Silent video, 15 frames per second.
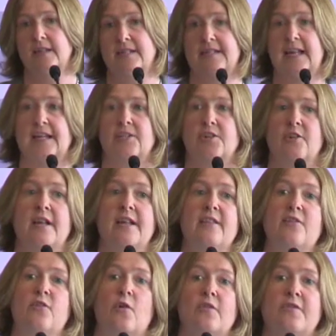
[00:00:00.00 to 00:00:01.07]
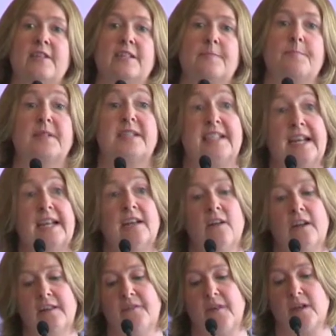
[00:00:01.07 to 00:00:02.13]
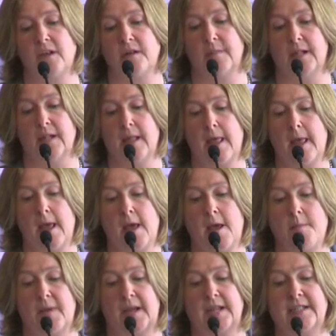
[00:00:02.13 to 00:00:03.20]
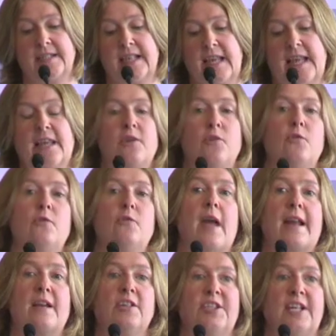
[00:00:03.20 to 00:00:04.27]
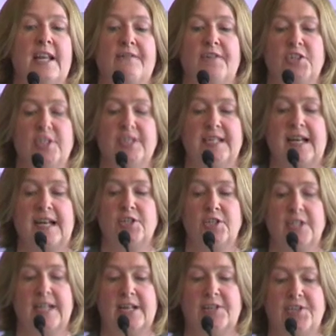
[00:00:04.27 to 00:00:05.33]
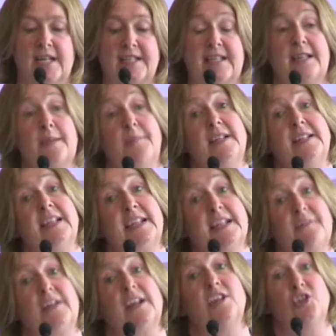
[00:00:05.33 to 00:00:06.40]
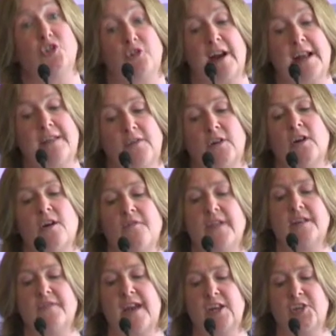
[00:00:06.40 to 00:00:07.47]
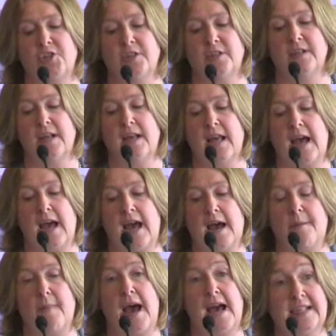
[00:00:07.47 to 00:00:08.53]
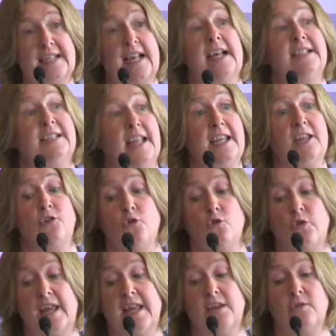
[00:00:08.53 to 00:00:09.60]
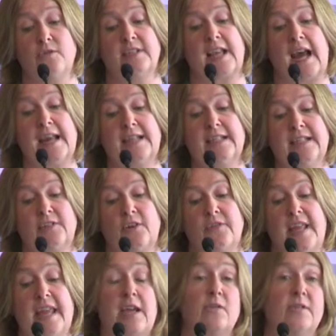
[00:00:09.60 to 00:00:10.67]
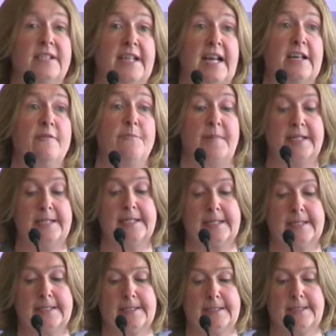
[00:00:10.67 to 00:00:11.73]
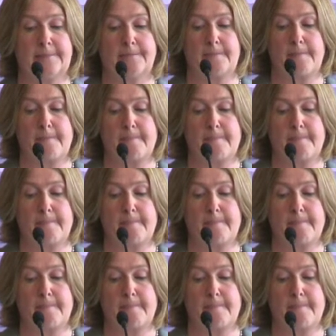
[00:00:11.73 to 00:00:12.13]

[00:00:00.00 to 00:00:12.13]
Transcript: sector in the North is particularly vulnerable because EU energy efficiency legislation has been a significant driver of innovation, as has the EU's guidance on the eco-design of buildings.